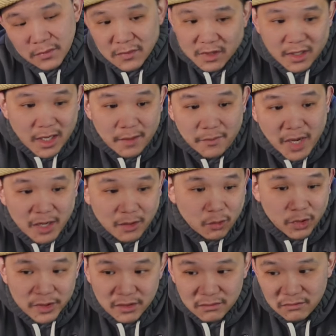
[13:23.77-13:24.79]
that might
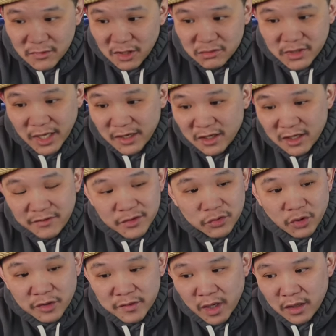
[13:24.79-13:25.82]
worth, you know, $10, $11,
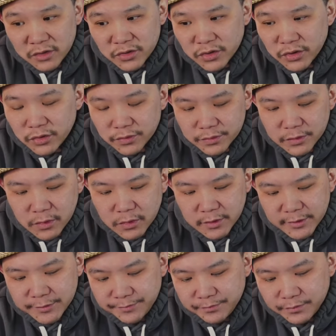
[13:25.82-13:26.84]
$12 to you.
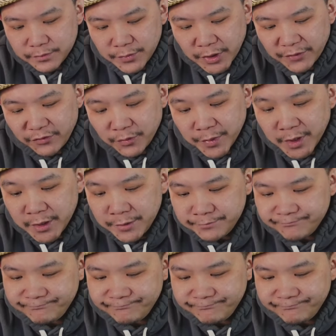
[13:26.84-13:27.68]
But for me,